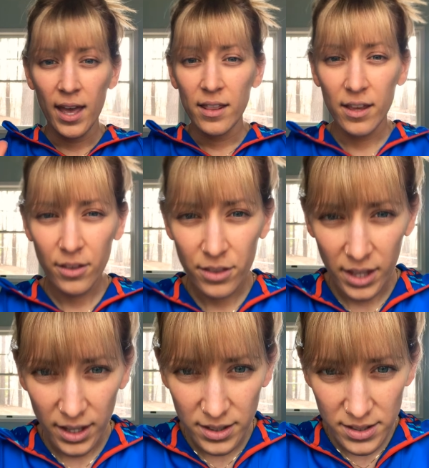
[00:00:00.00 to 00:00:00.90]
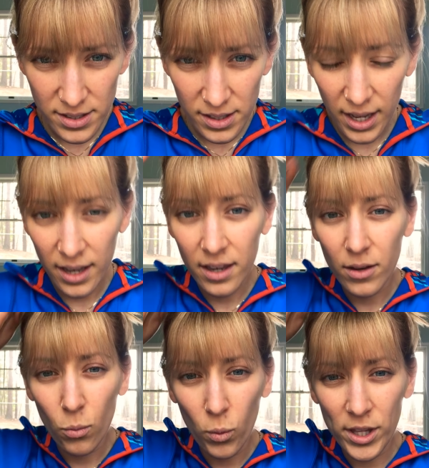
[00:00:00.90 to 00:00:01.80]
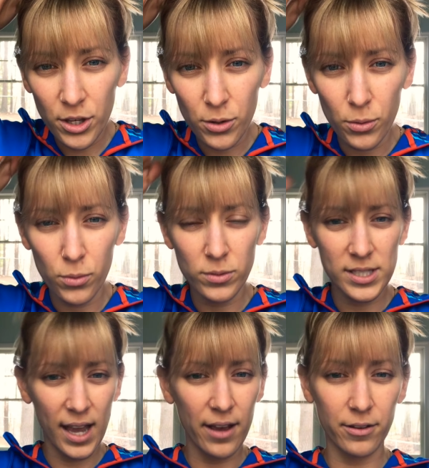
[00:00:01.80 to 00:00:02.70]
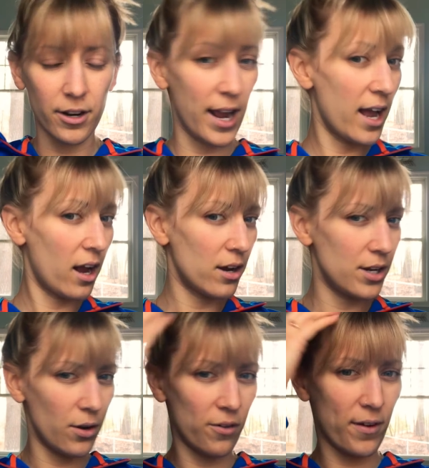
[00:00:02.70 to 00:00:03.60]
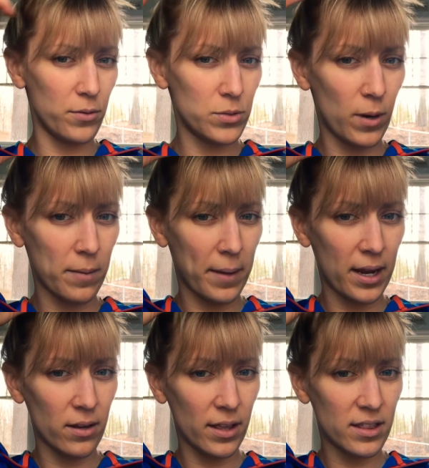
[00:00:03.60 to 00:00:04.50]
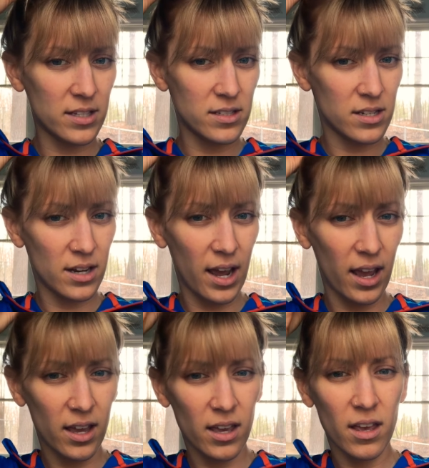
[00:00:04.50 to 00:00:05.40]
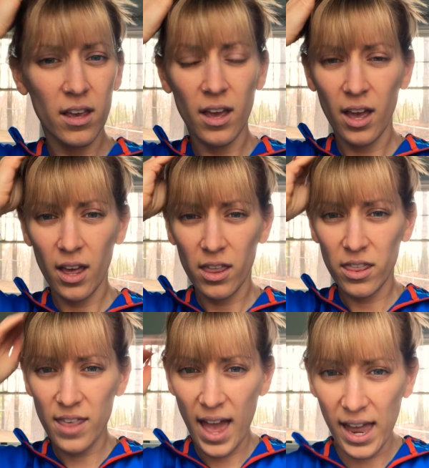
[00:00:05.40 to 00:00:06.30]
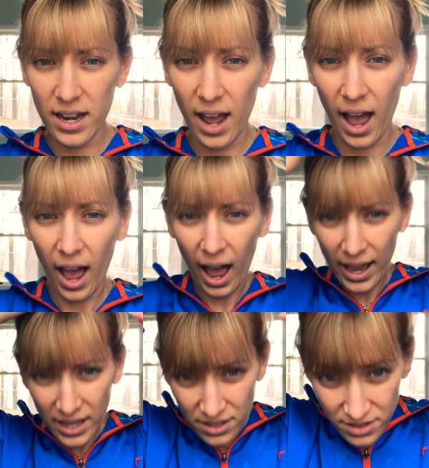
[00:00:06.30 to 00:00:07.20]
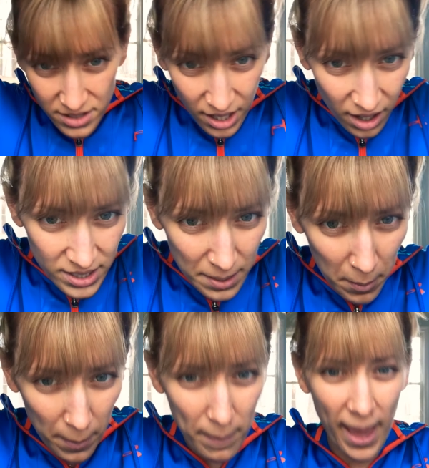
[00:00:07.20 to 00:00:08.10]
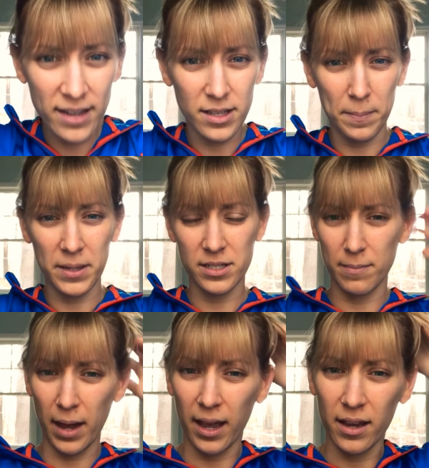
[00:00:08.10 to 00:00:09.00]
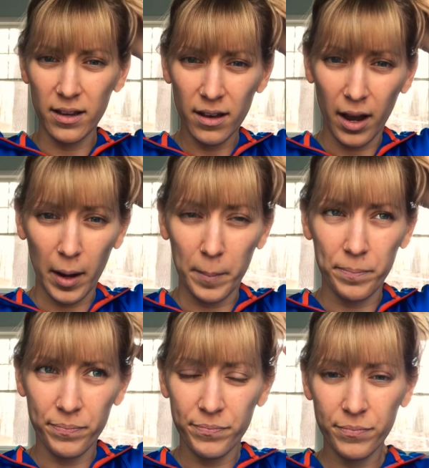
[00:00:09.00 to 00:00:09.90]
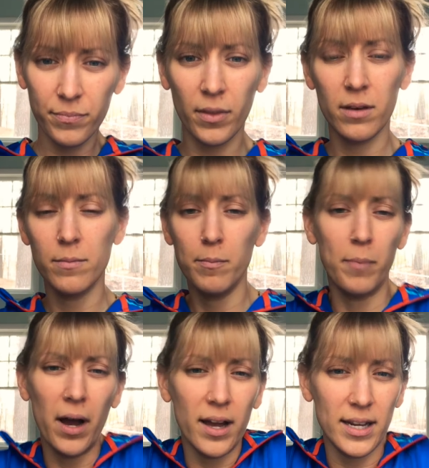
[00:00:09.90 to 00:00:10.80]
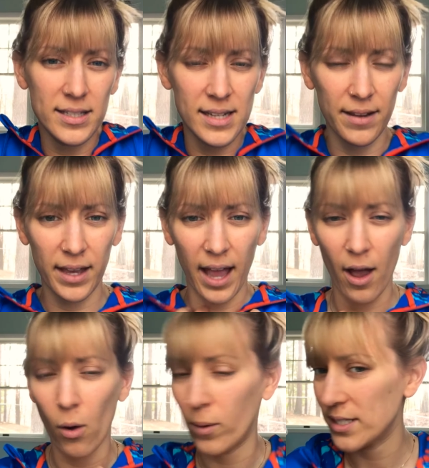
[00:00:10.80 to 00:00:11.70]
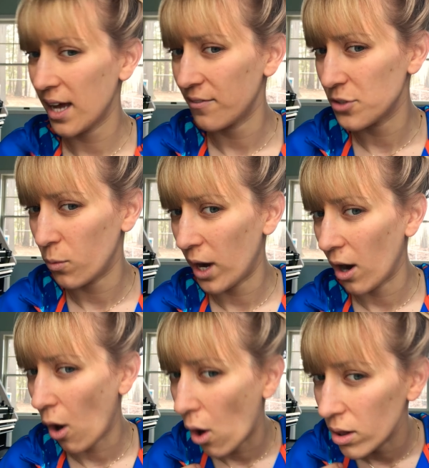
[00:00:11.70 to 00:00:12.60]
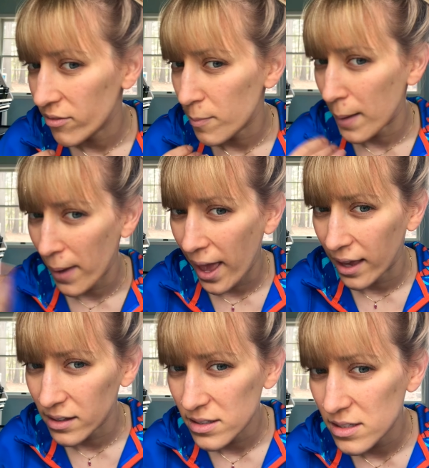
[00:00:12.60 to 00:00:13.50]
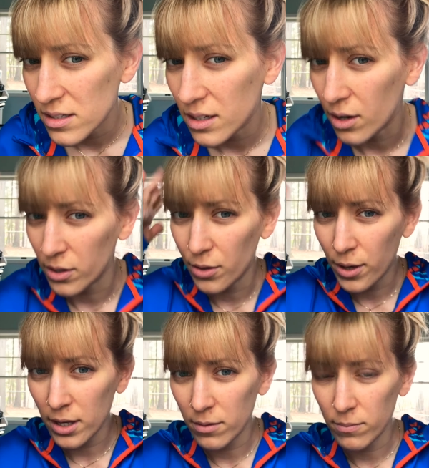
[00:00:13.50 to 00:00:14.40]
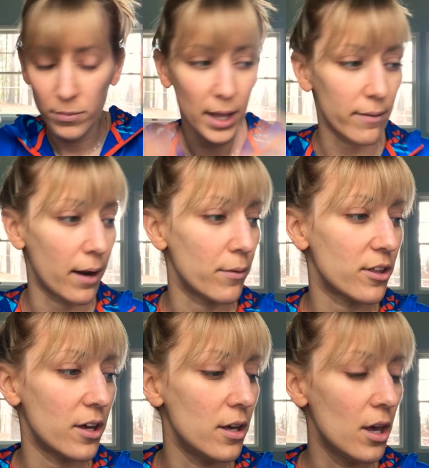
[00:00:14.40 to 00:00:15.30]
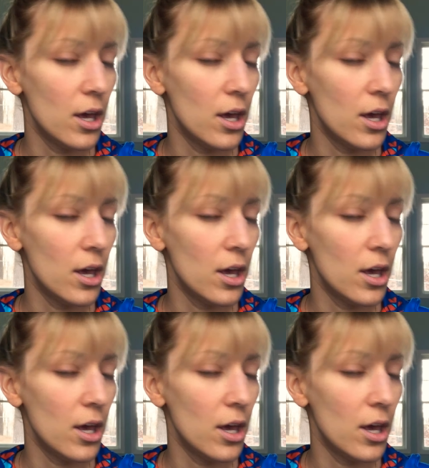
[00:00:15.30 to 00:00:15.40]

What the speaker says: The other thing is, like, when you style your hair, you know, if I was wearing my hair like this today, then I can tuck some of my bangs up into my bun. It's not like I always have to wear all of my bangs. You know, you can play around with it.